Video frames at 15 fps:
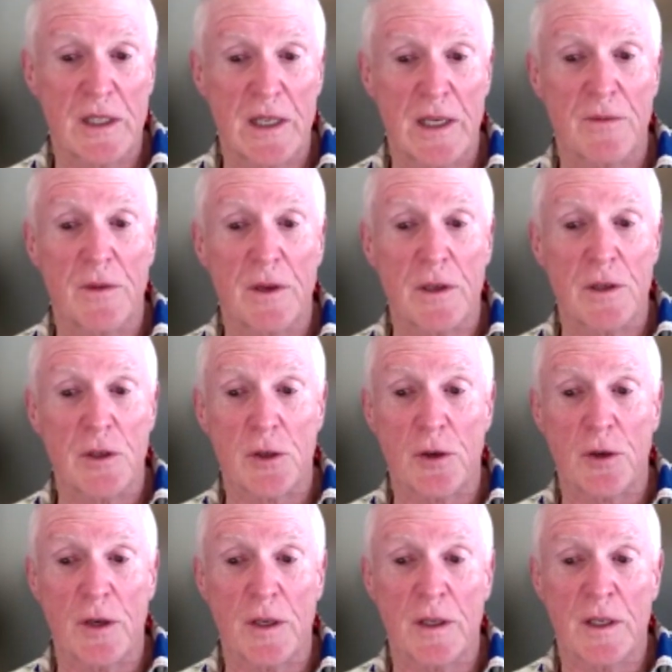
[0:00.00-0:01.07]
in
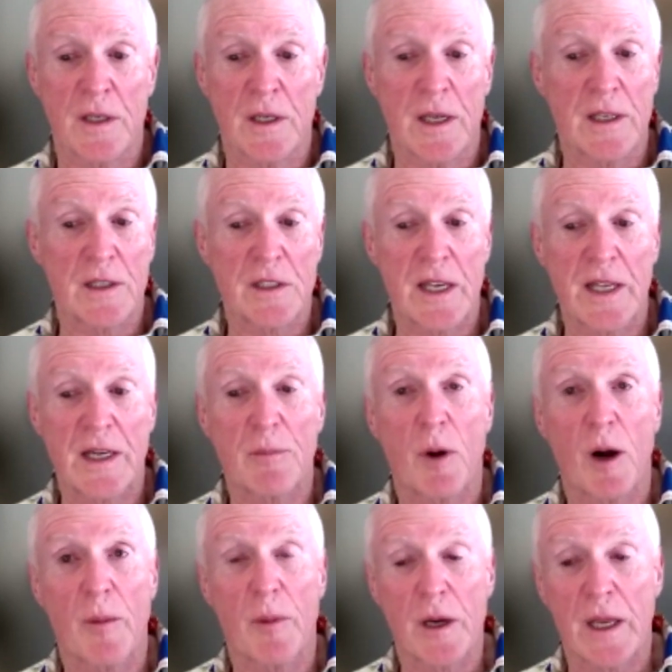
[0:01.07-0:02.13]
Ventura and Santa
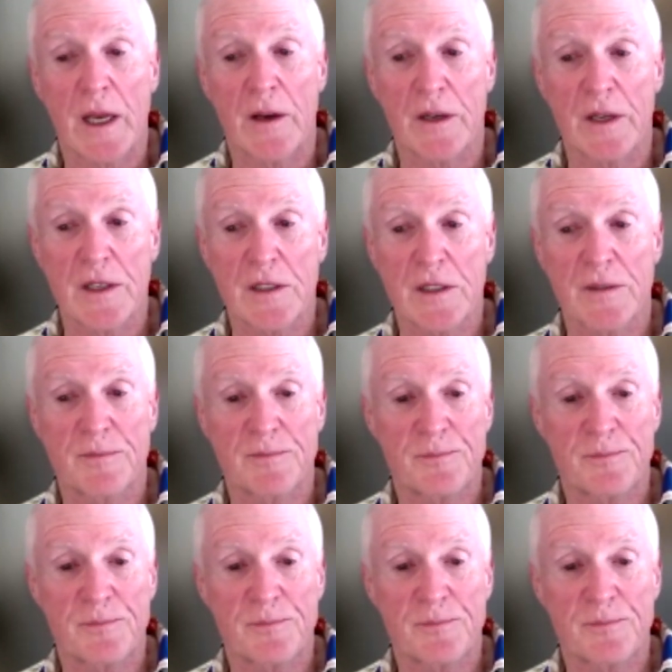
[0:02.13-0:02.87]
Barbara counties.